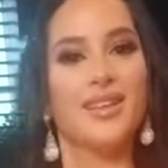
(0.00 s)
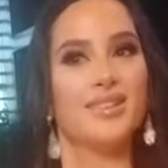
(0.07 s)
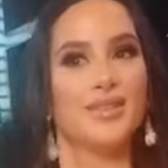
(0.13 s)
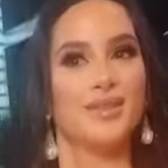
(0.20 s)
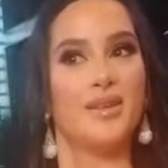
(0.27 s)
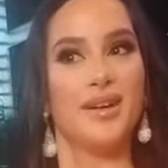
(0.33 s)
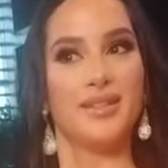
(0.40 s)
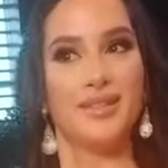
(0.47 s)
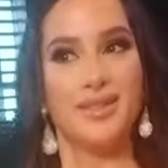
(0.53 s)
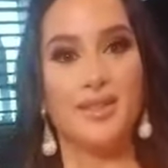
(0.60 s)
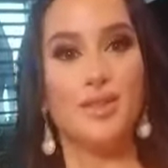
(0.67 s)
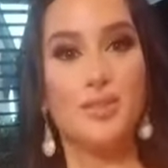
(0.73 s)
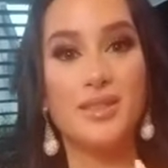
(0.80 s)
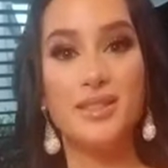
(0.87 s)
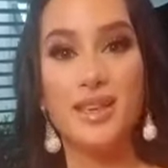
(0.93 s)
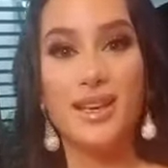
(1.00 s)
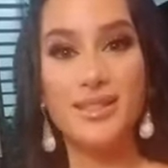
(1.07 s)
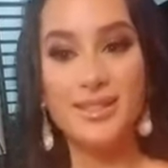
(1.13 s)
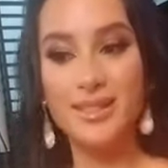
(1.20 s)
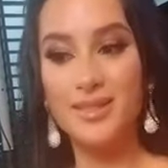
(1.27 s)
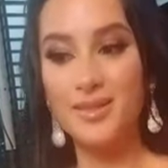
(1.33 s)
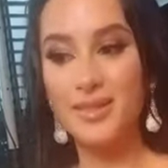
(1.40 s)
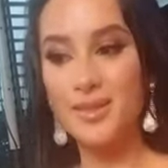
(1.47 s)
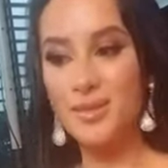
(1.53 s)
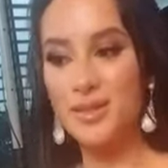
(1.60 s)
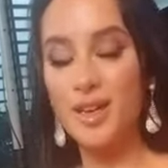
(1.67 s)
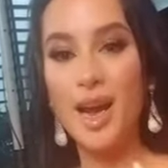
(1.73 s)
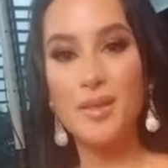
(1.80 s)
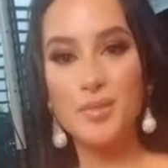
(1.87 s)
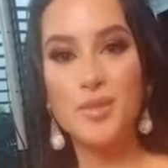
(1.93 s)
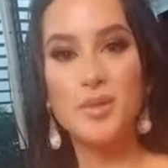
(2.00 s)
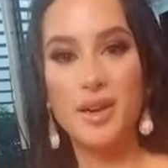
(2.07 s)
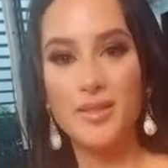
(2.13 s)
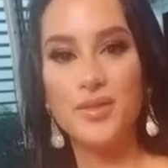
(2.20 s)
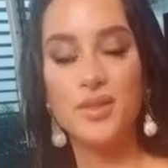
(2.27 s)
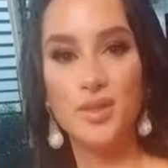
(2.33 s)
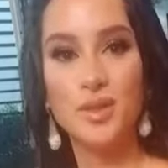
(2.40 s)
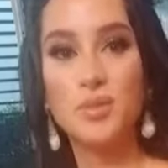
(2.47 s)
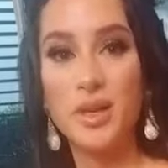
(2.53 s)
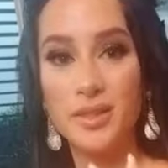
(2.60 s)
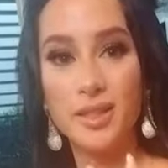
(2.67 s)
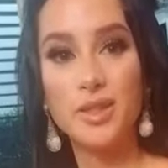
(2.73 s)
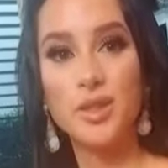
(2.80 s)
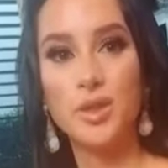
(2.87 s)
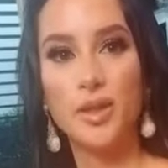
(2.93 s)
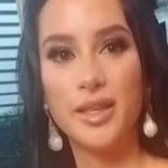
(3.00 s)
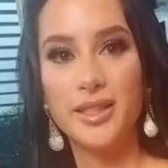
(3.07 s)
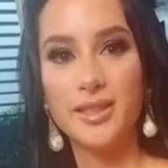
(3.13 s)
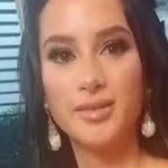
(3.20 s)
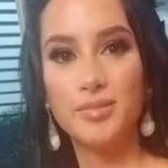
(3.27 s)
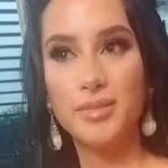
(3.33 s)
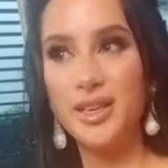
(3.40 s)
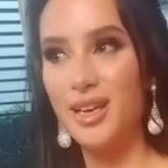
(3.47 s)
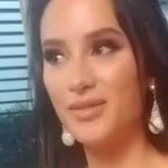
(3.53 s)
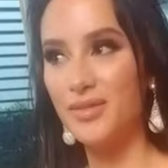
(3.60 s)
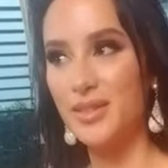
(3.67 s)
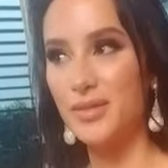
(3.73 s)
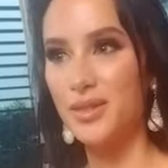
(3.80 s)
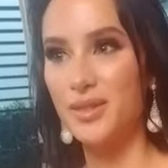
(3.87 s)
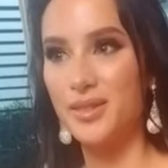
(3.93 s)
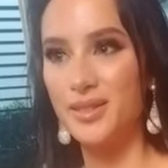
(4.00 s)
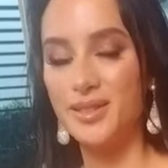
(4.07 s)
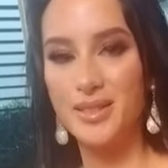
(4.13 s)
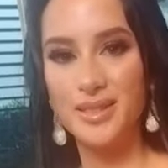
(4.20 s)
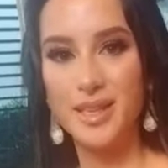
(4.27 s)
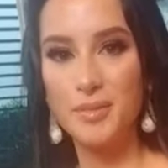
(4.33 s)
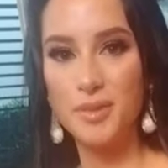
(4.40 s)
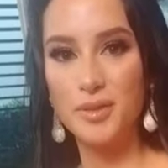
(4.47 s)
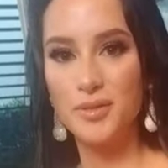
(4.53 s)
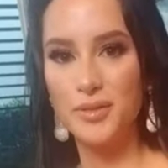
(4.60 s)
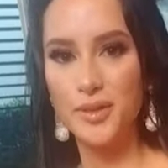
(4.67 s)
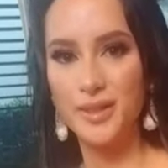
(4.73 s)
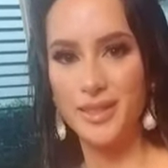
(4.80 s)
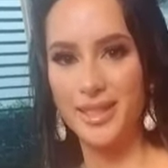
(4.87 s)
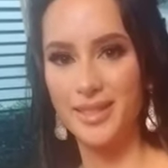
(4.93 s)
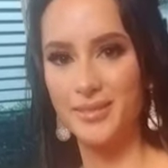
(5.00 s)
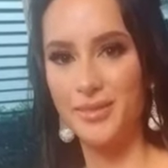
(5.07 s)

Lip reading: So there's been times where I went to join, but I've never stepped on foot and